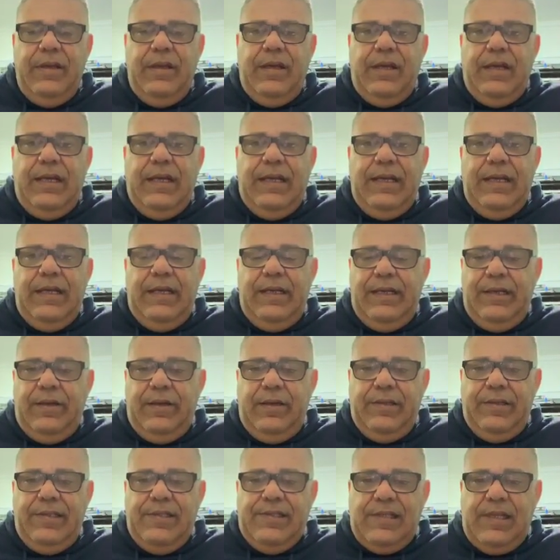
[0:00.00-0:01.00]
and
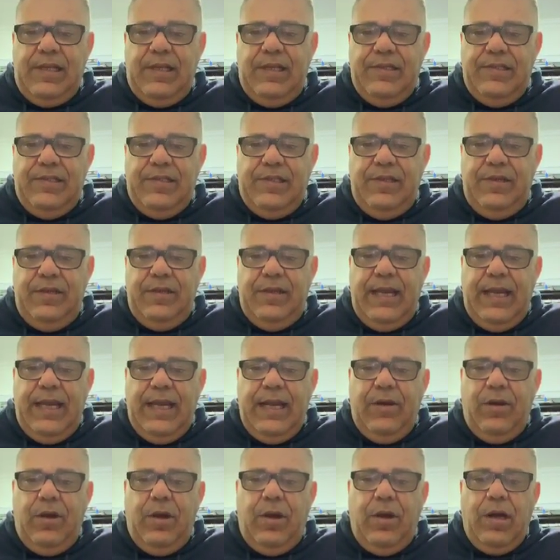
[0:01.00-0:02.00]
I'll disclose to you
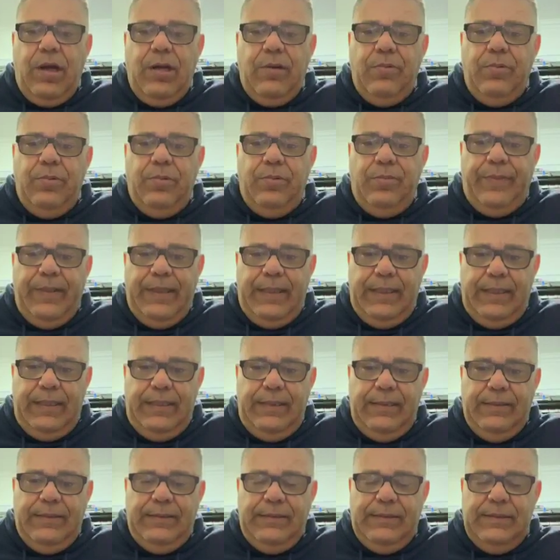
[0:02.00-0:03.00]
how I will
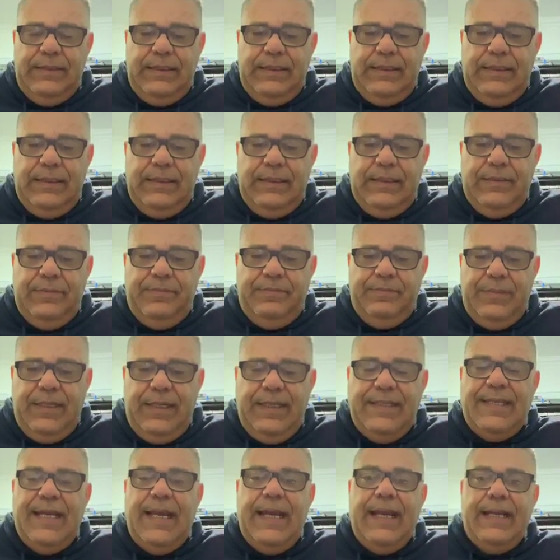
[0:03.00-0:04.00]
be
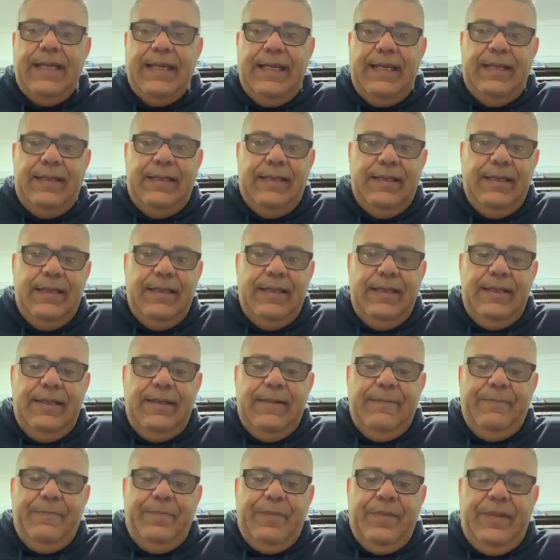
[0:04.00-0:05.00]
attacking
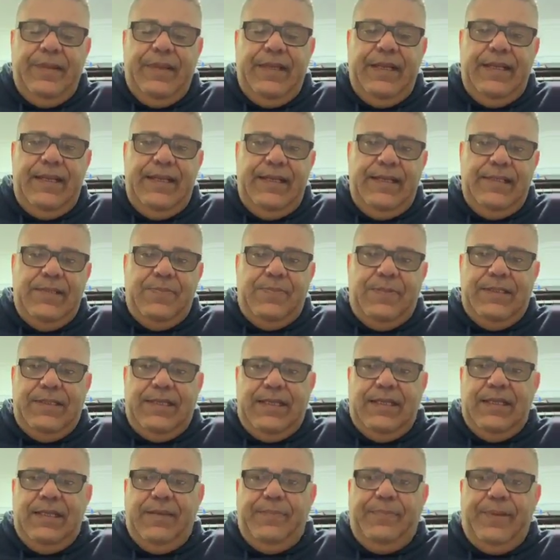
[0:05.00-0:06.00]
these
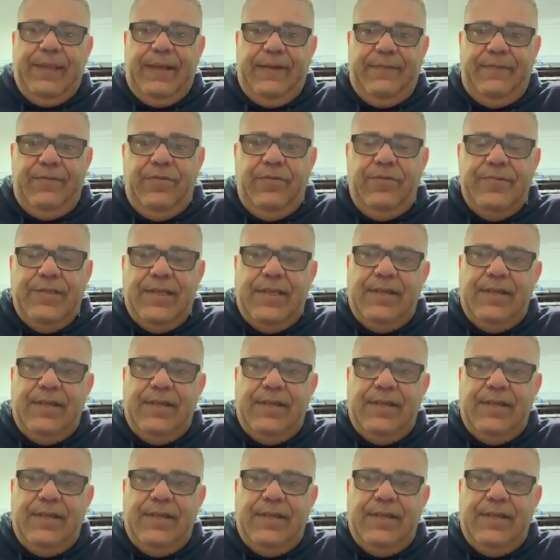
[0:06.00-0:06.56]
particular platforms.